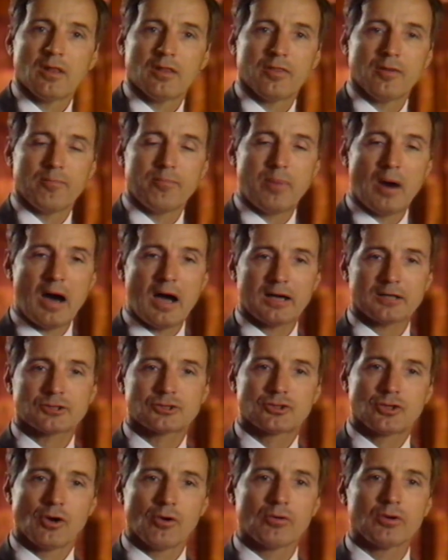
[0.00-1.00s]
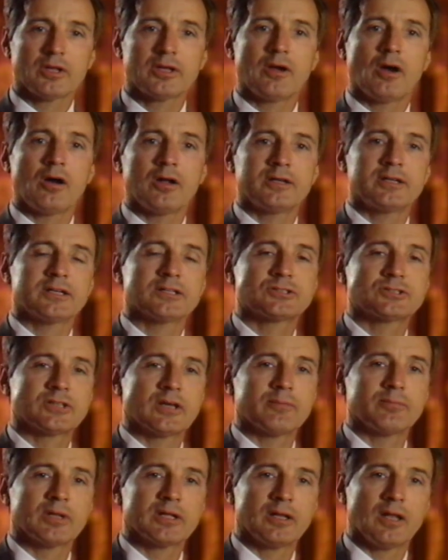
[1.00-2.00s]
the box totally on the
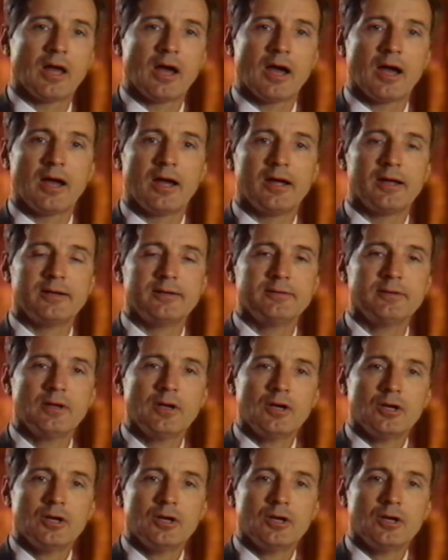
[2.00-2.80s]
assembly line,